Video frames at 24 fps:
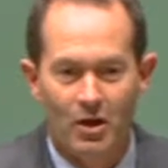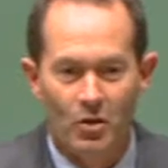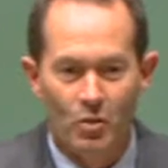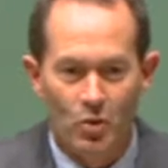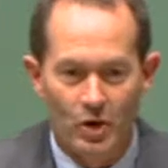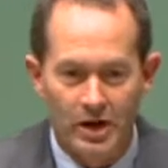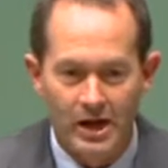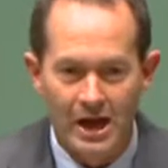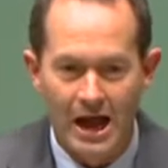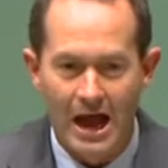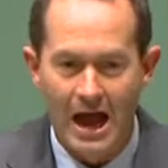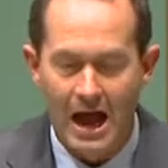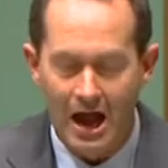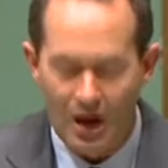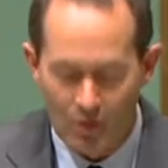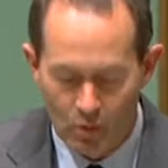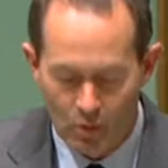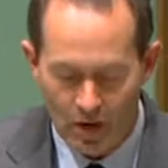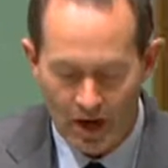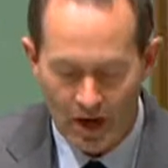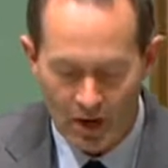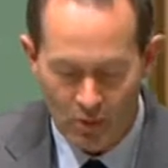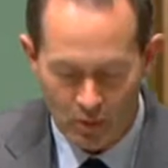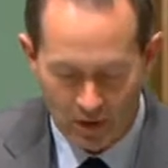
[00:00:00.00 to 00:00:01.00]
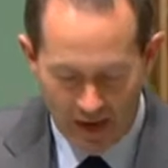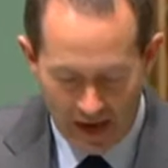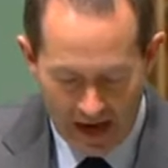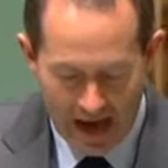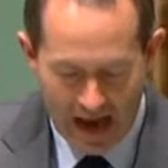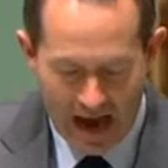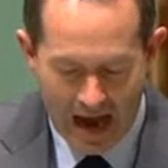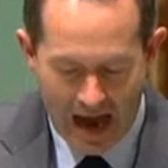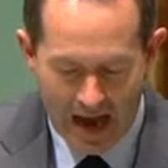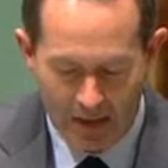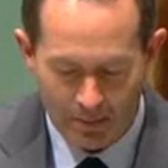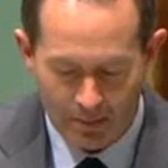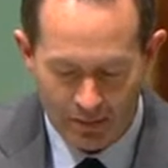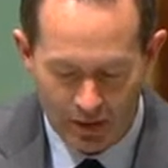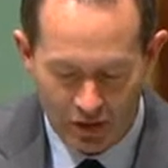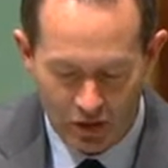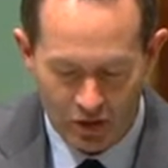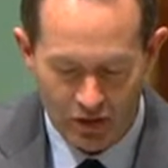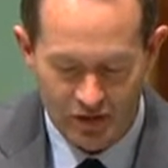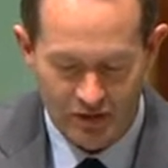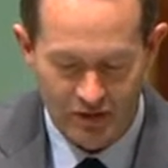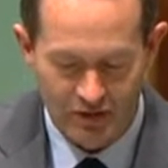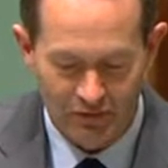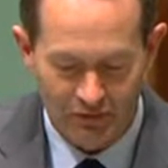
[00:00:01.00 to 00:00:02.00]
We are where we are
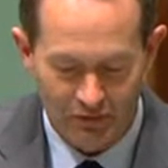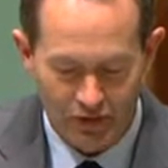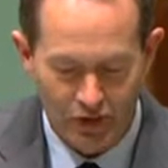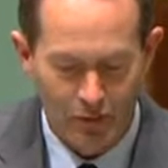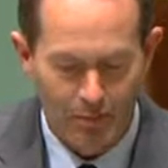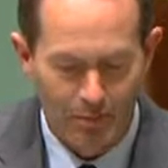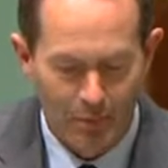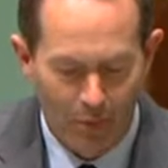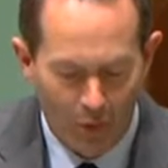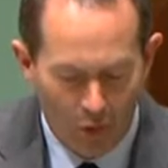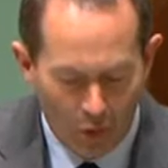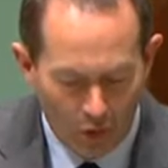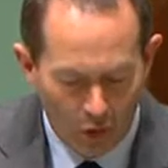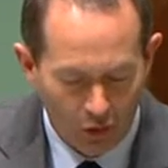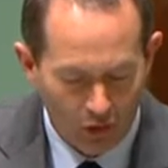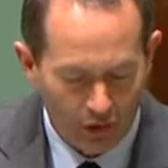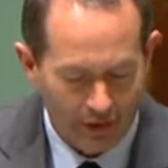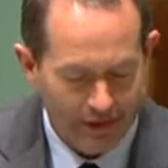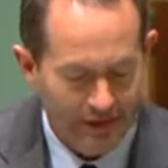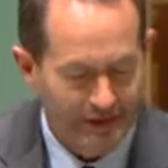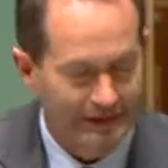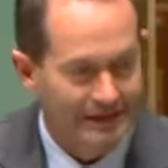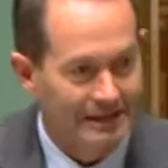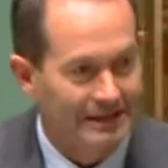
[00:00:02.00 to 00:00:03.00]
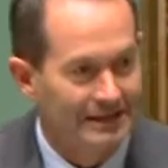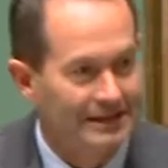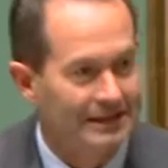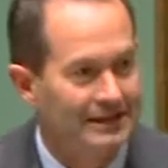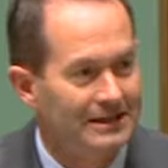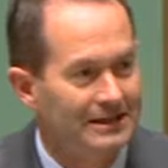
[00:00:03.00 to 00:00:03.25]
because of the appalling